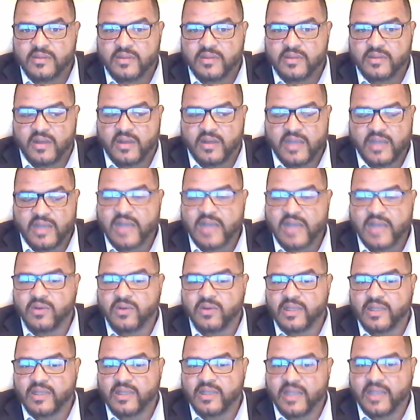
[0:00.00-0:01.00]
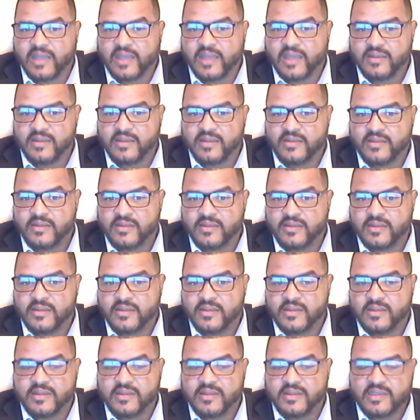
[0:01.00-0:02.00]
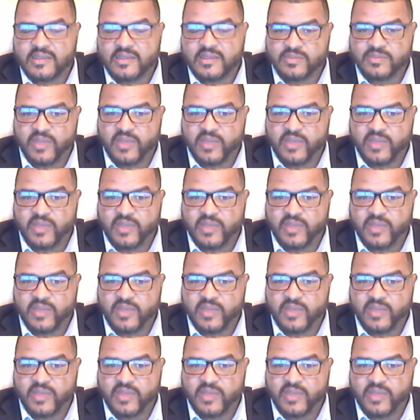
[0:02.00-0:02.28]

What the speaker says: are not going to let these